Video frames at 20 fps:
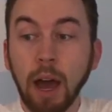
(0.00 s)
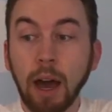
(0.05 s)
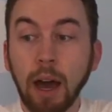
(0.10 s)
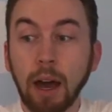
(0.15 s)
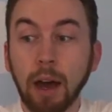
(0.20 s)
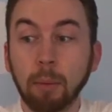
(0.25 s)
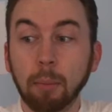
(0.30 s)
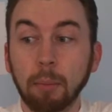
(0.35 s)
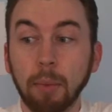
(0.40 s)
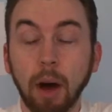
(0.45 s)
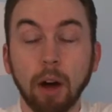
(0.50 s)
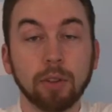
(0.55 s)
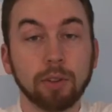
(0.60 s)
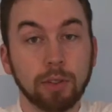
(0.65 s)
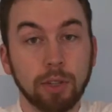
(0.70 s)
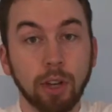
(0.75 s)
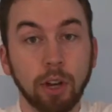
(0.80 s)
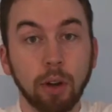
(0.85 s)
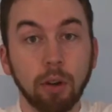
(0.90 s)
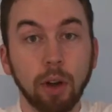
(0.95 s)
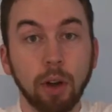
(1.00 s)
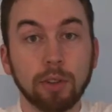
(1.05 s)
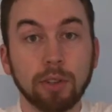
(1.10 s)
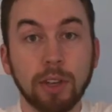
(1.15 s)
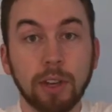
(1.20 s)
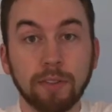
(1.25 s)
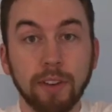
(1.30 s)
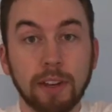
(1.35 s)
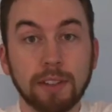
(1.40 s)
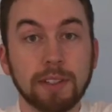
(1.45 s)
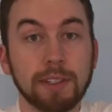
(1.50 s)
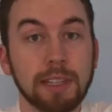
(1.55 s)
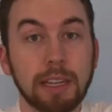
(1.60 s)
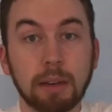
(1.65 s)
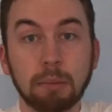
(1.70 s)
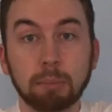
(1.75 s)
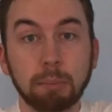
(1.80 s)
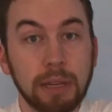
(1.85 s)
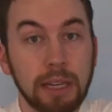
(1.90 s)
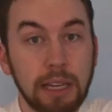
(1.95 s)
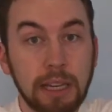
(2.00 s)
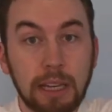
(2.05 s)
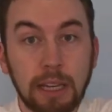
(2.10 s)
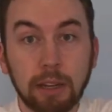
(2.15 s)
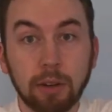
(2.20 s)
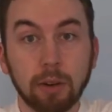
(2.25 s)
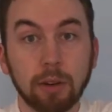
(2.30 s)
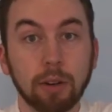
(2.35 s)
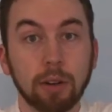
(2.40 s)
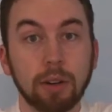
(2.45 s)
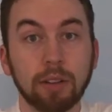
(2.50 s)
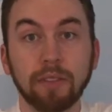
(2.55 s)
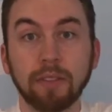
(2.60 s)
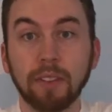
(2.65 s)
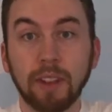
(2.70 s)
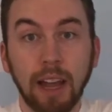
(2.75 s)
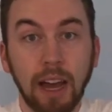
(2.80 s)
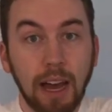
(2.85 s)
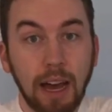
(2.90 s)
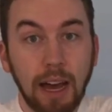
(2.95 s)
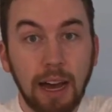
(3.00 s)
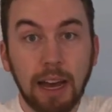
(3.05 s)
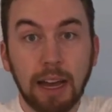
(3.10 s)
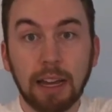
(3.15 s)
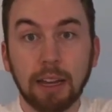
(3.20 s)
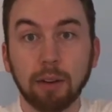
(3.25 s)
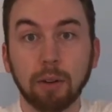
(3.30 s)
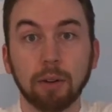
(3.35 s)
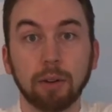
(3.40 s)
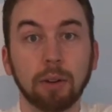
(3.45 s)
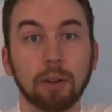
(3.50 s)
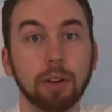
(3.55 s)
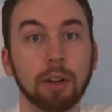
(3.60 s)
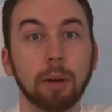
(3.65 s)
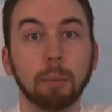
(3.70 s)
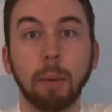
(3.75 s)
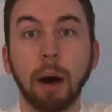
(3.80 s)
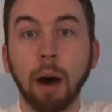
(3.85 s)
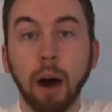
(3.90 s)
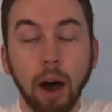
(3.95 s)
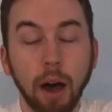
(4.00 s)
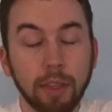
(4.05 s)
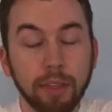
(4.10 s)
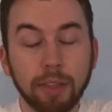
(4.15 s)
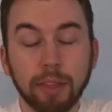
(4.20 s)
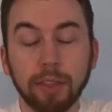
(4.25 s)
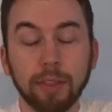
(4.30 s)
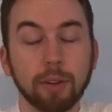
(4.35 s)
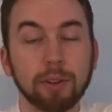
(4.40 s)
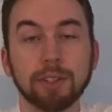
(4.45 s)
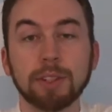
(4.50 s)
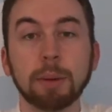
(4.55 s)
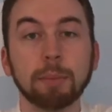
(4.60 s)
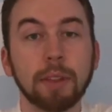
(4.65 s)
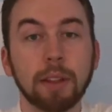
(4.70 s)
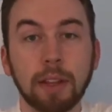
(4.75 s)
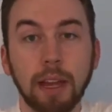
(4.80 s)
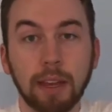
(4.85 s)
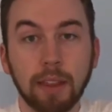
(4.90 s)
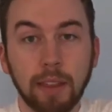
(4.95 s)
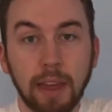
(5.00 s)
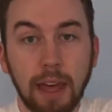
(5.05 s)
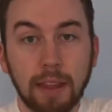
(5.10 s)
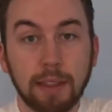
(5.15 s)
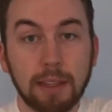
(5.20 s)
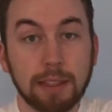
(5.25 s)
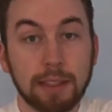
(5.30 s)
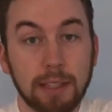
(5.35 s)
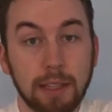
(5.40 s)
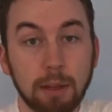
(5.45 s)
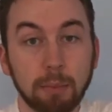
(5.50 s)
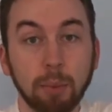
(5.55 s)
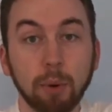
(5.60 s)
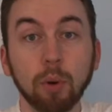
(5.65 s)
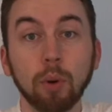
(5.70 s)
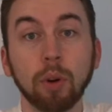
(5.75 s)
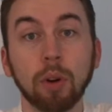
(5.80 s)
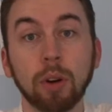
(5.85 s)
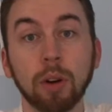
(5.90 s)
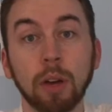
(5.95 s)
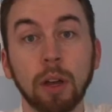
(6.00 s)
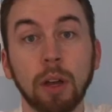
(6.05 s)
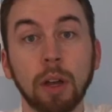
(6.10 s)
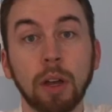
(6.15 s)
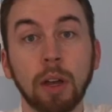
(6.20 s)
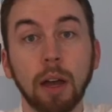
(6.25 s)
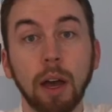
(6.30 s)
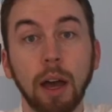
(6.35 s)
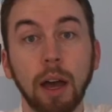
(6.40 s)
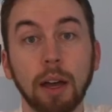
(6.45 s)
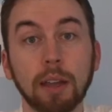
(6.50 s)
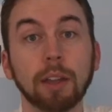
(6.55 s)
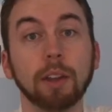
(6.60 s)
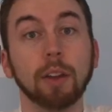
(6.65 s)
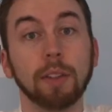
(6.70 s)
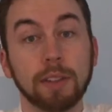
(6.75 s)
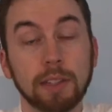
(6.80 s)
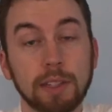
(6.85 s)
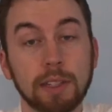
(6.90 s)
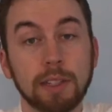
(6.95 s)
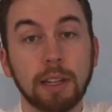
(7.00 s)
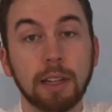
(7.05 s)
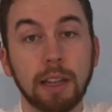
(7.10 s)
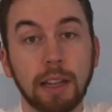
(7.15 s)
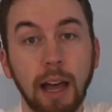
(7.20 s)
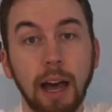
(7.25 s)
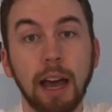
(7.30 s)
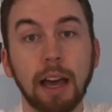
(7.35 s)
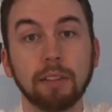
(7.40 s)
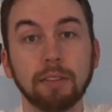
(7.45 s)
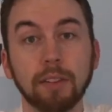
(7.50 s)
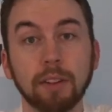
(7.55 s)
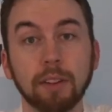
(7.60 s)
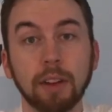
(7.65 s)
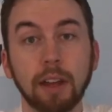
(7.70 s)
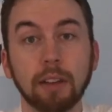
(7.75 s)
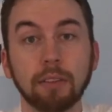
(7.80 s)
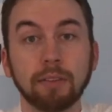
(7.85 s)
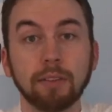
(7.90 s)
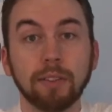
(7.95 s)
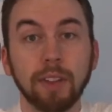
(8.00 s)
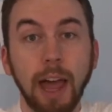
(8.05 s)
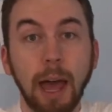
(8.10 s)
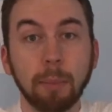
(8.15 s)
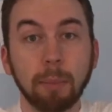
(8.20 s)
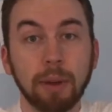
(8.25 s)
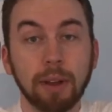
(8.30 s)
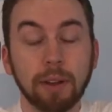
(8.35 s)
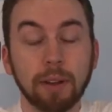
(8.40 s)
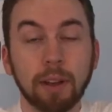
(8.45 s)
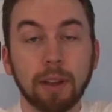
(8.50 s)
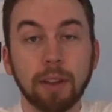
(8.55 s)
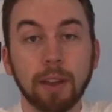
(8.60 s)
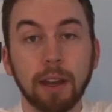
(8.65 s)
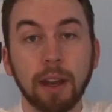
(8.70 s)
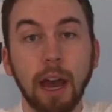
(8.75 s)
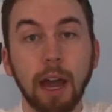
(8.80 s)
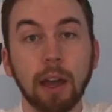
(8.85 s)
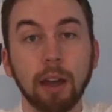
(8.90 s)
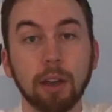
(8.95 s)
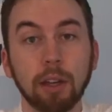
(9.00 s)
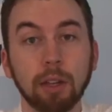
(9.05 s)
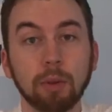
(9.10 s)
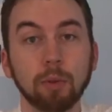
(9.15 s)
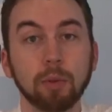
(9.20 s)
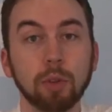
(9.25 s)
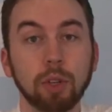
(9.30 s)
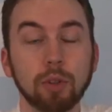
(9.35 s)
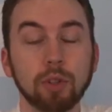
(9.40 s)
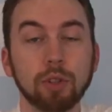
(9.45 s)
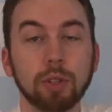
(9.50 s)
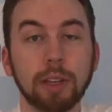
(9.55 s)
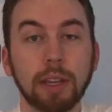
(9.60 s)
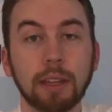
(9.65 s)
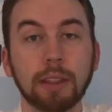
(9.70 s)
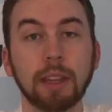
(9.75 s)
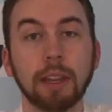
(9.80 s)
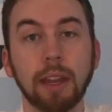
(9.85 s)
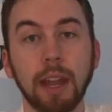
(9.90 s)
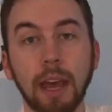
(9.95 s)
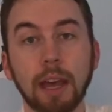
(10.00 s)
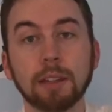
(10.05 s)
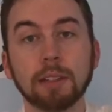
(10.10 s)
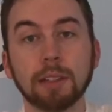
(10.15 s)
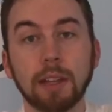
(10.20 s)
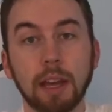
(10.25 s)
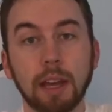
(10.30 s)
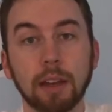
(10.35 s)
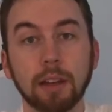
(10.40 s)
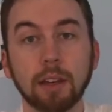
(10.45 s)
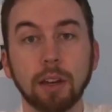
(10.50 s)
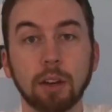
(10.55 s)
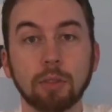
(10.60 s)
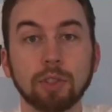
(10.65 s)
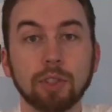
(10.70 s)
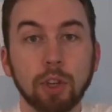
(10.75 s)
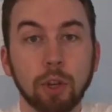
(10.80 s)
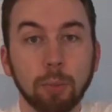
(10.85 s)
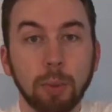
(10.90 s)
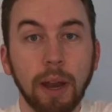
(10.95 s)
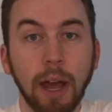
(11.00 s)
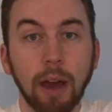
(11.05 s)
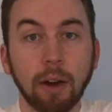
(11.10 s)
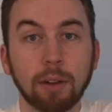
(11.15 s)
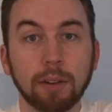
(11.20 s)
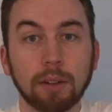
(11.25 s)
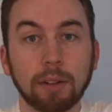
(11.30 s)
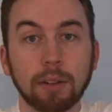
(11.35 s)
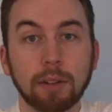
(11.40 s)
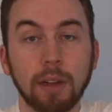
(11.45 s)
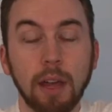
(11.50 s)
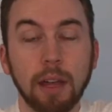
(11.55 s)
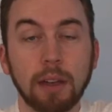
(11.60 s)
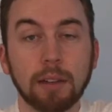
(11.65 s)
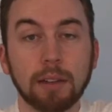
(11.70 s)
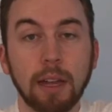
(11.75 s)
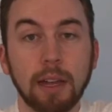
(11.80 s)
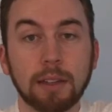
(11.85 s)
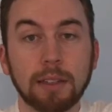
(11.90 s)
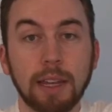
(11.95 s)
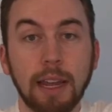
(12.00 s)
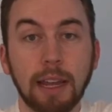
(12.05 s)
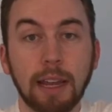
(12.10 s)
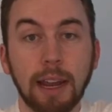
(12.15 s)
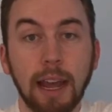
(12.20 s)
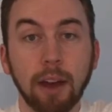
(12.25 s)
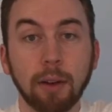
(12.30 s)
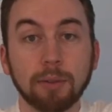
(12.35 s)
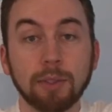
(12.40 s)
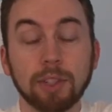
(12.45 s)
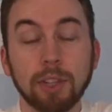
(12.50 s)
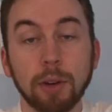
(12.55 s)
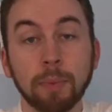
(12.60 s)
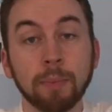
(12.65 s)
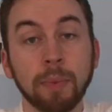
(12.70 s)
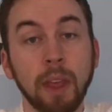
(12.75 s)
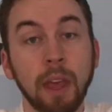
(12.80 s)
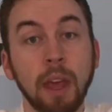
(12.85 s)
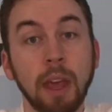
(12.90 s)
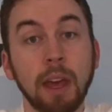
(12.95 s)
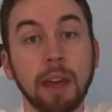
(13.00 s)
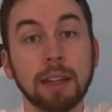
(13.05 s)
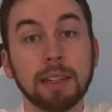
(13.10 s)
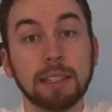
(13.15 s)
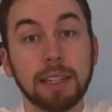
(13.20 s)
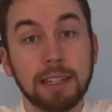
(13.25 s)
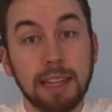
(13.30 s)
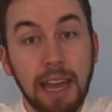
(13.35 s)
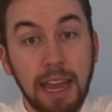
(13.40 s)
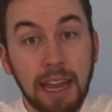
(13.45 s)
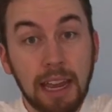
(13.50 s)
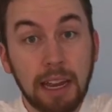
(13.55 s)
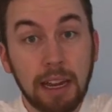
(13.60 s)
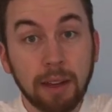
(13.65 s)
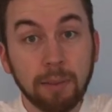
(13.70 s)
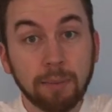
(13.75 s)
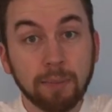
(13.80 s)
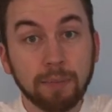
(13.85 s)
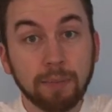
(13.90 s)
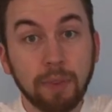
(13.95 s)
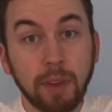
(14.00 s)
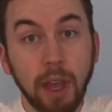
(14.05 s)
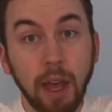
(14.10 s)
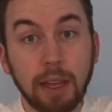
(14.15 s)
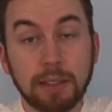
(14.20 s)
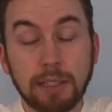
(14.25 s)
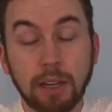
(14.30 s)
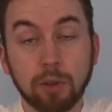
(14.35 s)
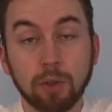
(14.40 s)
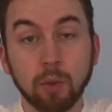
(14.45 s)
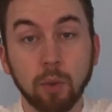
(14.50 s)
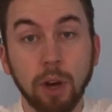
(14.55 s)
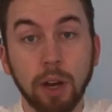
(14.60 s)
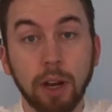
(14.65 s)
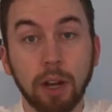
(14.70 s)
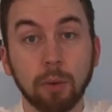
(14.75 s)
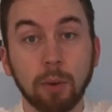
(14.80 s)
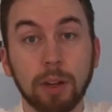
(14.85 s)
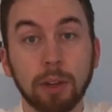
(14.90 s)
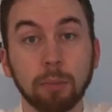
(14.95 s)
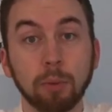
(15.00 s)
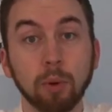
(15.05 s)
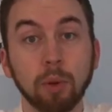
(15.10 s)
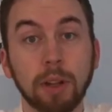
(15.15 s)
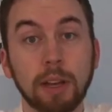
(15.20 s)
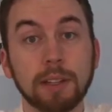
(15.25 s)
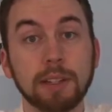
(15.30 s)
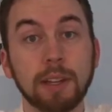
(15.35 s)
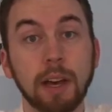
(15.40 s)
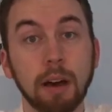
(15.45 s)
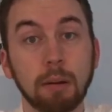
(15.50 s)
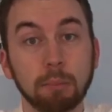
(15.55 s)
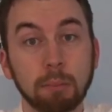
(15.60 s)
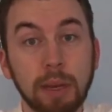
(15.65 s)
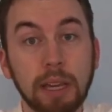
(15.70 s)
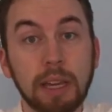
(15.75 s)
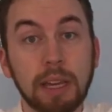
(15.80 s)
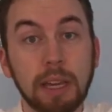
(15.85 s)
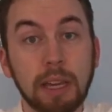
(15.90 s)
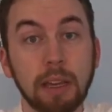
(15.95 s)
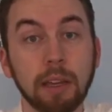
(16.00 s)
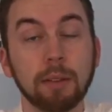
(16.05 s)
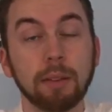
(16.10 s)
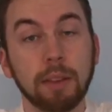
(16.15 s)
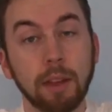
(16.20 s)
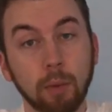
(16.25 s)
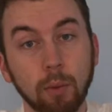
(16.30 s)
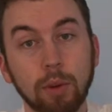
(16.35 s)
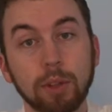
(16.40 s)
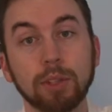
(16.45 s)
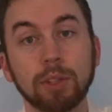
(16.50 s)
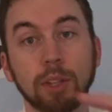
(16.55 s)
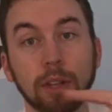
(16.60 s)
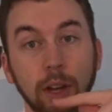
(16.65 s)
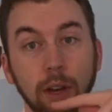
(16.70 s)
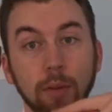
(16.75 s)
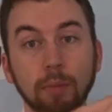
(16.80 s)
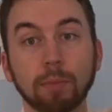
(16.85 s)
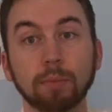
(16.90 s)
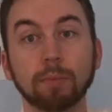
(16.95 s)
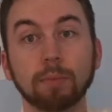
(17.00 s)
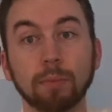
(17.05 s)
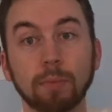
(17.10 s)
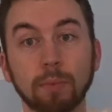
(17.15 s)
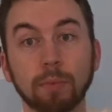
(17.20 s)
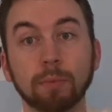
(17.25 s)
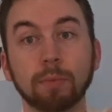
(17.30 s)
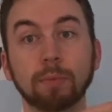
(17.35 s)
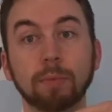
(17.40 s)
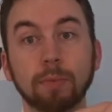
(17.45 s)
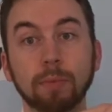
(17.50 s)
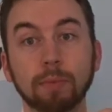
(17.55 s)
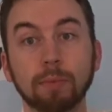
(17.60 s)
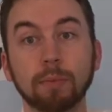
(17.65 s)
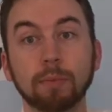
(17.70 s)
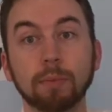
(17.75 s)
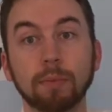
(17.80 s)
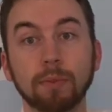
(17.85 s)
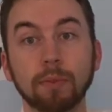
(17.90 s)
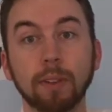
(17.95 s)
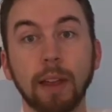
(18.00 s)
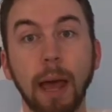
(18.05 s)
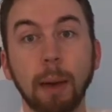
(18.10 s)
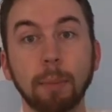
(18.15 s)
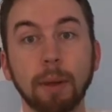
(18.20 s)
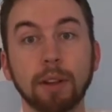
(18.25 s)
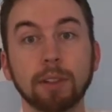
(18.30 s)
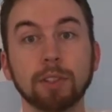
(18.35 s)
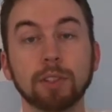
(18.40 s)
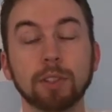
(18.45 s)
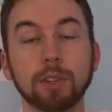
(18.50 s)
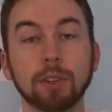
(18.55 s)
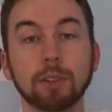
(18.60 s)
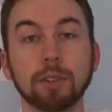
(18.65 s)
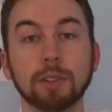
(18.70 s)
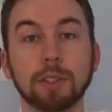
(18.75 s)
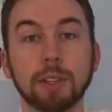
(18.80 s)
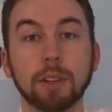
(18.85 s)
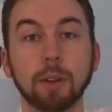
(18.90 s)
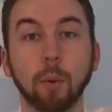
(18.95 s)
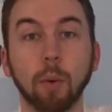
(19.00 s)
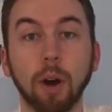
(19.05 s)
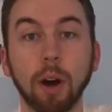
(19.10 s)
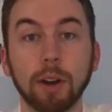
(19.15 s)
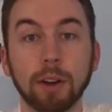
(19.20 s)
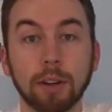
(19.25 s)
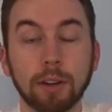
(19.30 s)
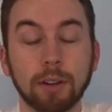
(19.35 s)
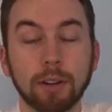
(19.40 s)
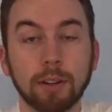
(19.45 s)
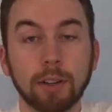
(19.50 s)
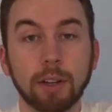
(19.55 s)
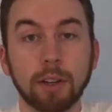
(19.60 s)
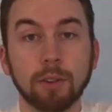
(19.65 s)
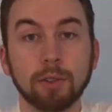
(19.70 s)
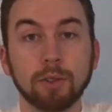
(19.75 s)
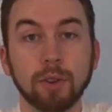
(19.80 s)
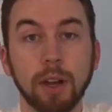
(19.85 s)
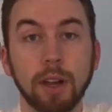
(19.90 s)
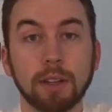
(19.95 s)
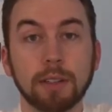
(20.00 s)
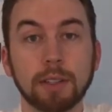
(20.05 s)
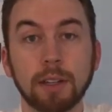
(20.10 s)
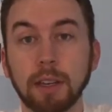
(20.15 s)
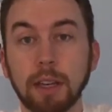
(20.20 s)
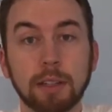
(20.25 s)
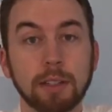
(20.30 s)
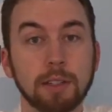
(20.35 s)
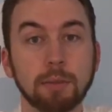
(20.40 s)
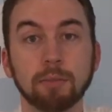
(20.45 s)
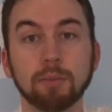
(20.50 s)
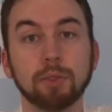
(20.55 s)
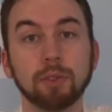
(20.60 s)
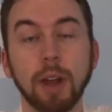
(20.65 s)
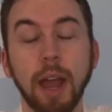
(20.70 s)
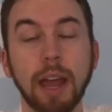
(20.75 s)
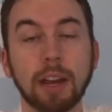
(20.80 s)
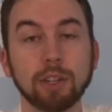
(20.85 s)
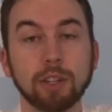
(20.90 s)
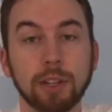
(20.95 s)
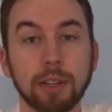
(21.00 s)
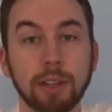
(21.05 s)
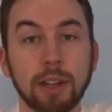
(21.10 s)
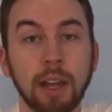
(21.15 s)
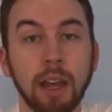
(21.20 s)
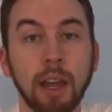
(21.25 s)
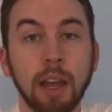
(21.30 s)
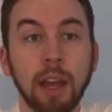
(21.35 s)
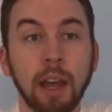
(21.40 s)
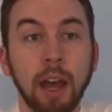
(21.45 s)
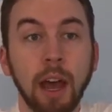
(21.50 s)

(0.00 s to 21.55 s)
also if I see a bee or a fly or a moth or something like that that's in the pool, you know, that's still alive and flapping, then I usually get the net and, you know, scoop it out and take it out. So today, as I was walking around the pool, I saw a bee that was, you know, flapping in circles in the water, you know, trying to get some traction.